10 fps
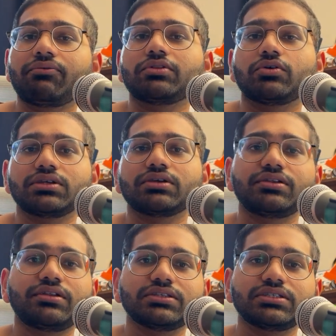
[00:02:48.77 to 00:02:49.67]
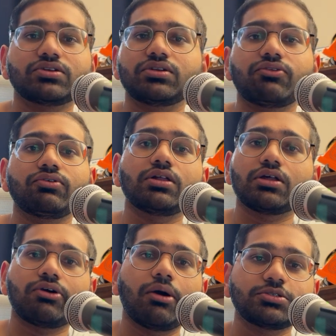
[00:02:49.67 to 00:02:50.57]
with those ingredients. It's going to give you a lot
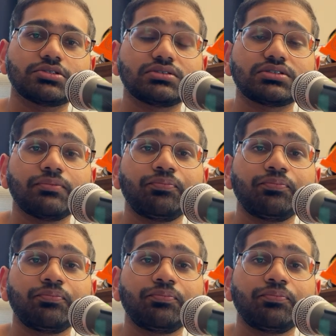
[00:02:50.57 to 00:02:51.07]
of options.